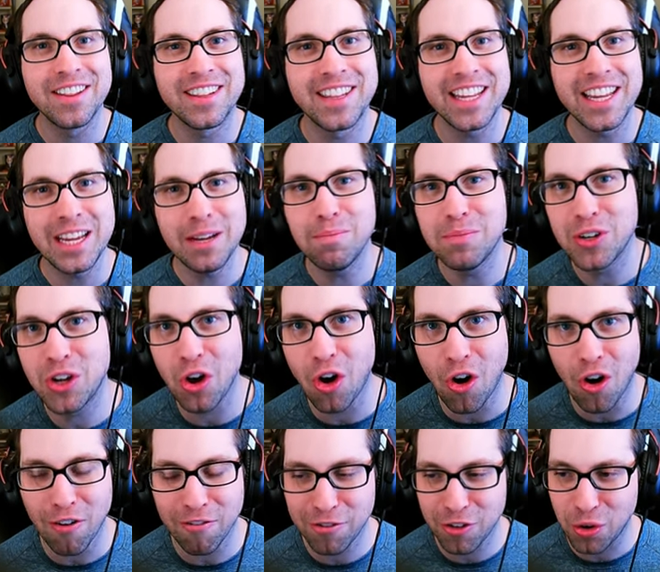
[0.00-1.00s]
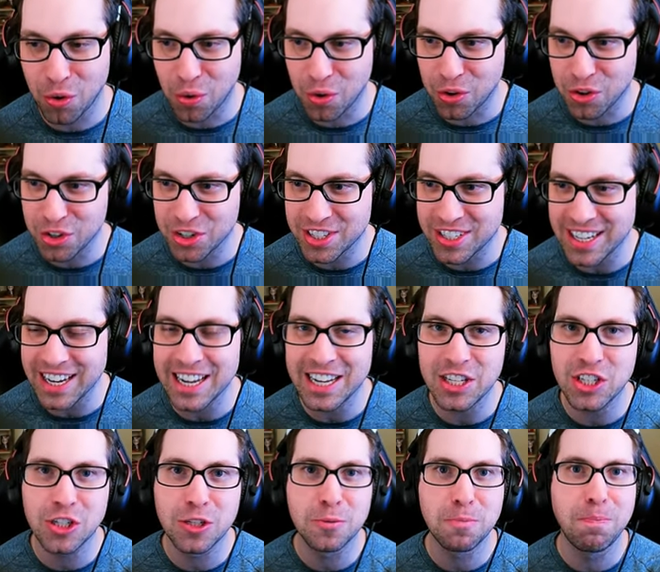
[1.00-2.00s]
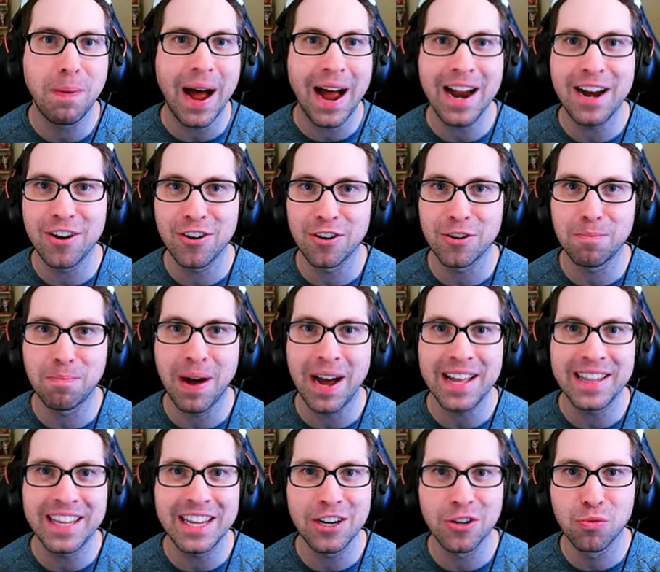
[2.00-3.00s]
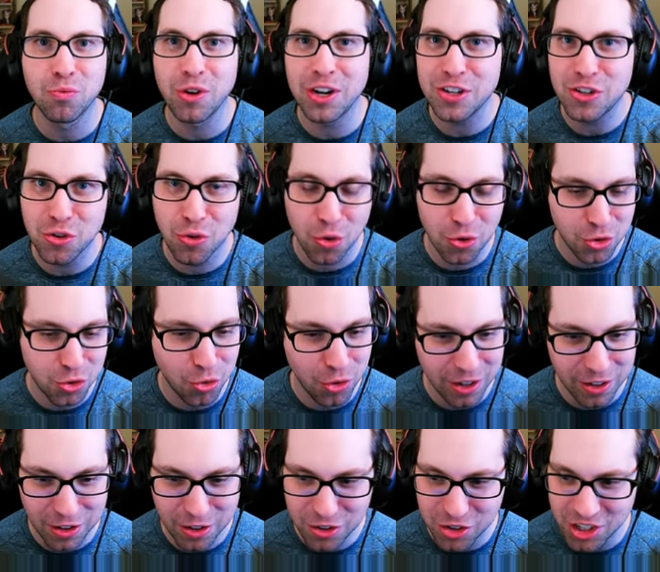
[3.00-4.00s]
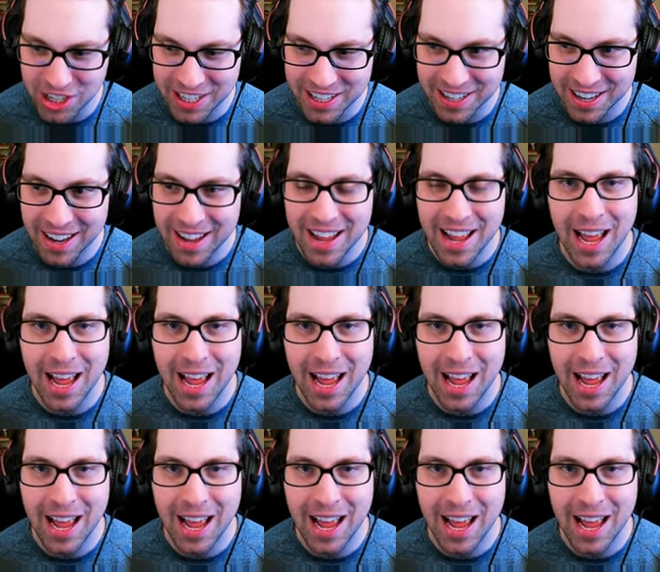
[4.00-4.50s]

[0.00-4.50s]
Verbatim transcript: themed golf course inspired by the original trilogy,